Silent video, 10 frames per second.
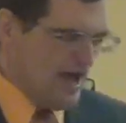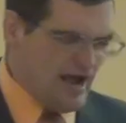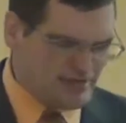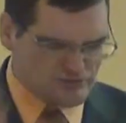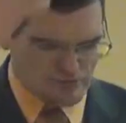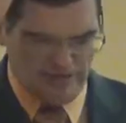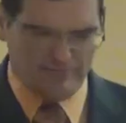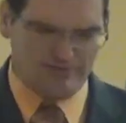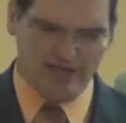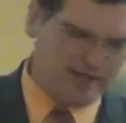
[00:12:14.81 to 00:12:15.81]
I
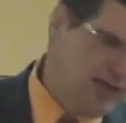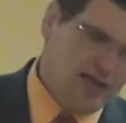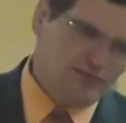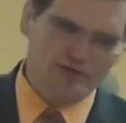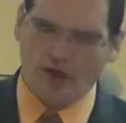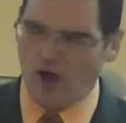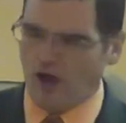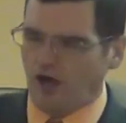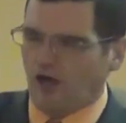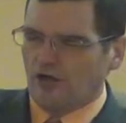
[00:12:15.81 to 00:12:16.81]
dreamed, Daddy, that
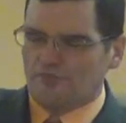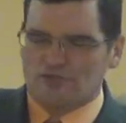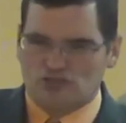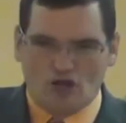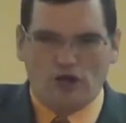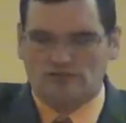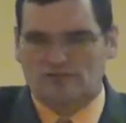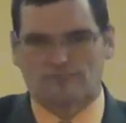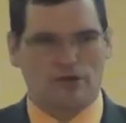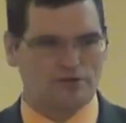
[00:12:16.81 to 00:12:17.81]
all of the stalks
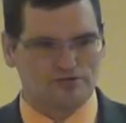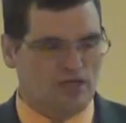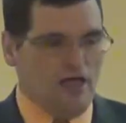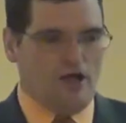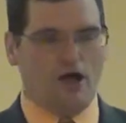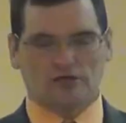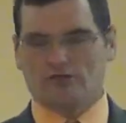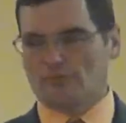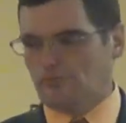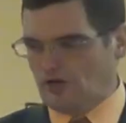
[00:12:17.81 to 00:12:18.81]
of brothers, all of
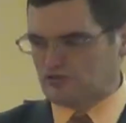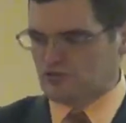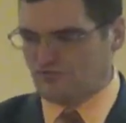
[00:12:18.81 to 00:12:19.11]
the brushes